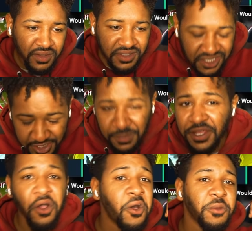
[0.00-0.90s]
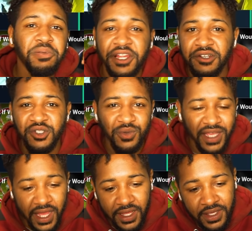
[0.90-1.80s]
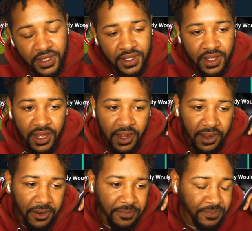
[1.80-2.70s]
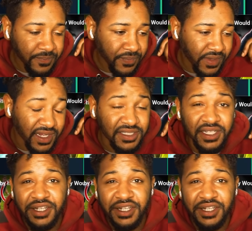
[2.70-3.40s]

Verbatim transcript: Send me all the players you got. Um, and that's it.